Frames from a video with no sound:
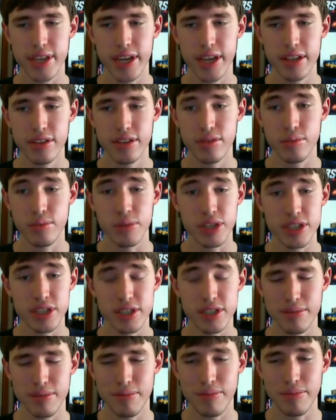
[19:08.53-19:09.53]
down,
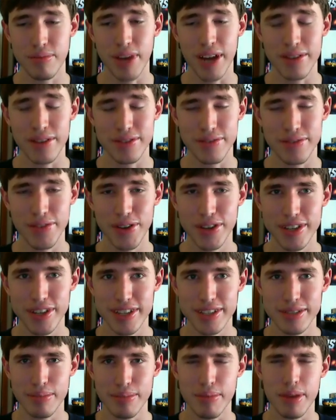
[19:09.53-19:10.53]
which after
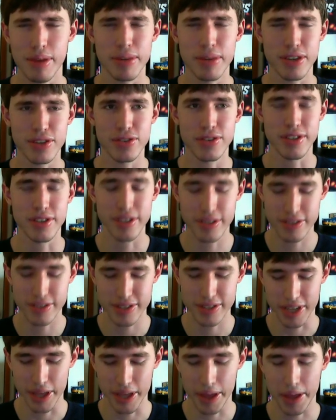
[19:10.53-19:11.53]
Focus, maybe you shouldn't.
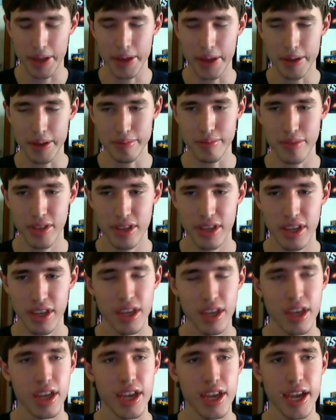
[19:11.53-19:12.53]
I
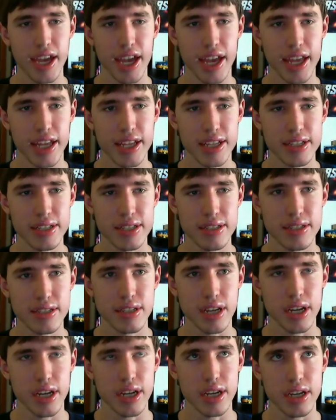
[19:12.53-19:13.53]
think
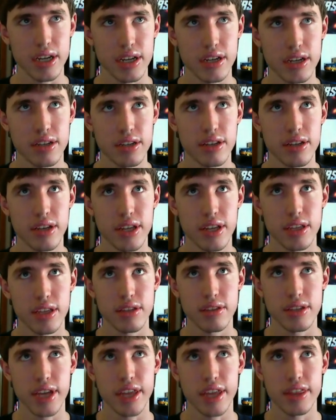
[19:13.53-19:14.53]

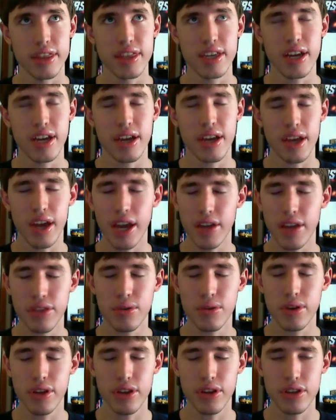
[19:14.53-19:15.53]
I
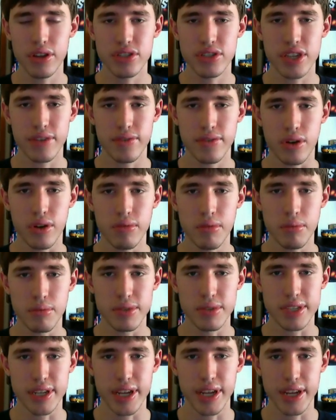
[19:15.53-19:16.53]
thought I heard Jeff Goldblum
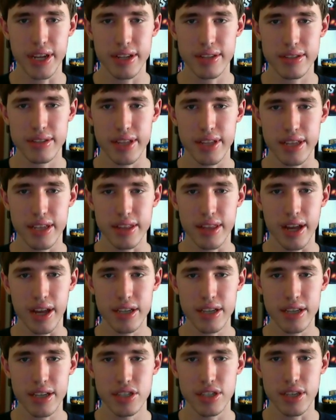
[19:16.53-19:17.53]
was announced like
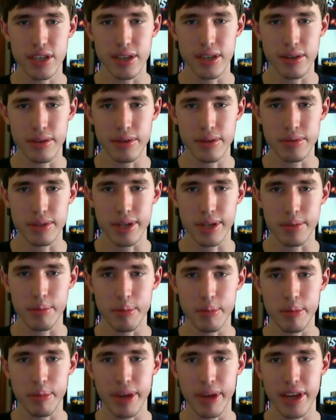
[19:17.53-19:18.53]
last year. He was coming
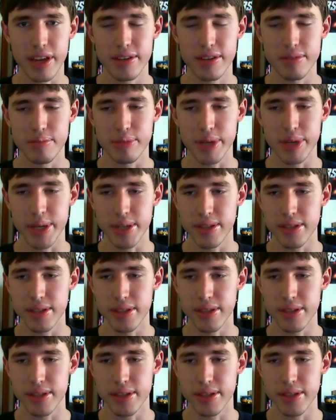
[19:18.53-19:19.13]
back, but